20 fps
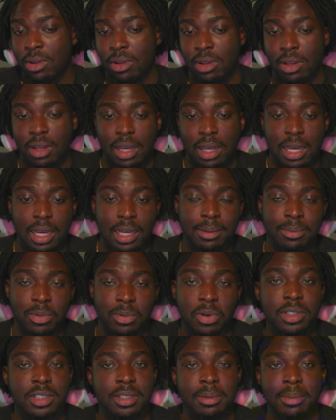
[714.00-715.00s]
I am
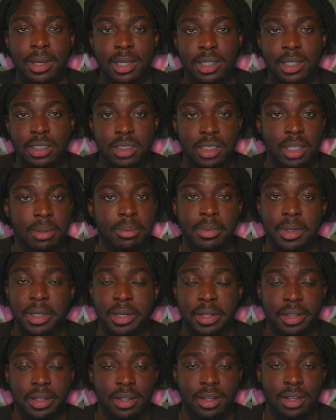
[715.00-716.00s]
going to make some
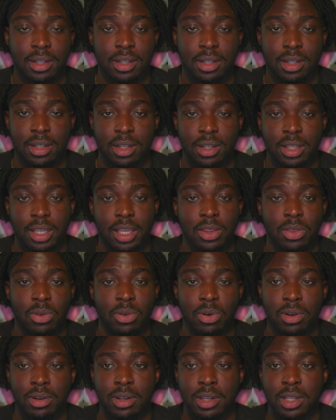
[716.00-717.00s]
money either
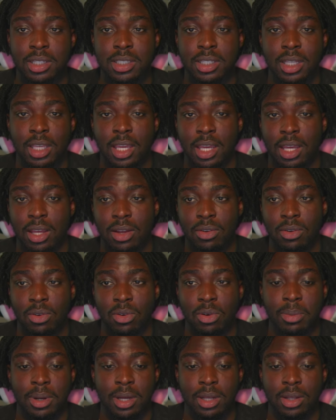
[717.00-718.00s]
on this account or
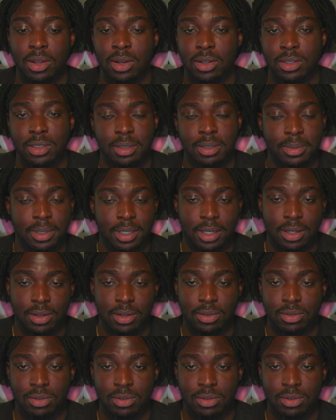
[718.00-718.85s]
my long-term account.